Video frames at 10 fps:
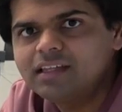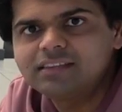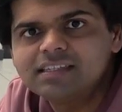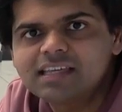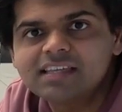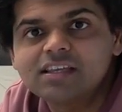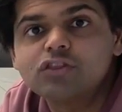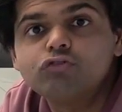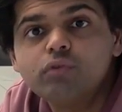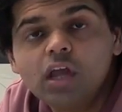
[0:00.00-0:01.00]
that this has a
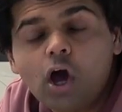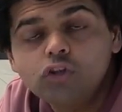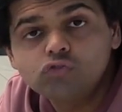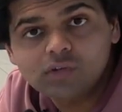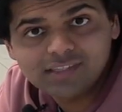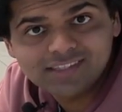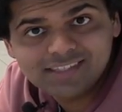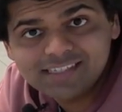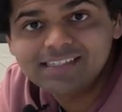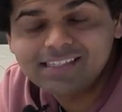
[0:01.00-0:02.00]

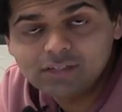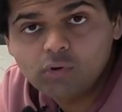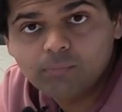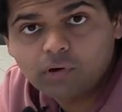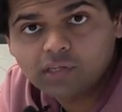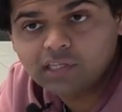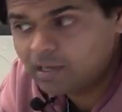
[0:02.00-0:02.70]
360-degree parking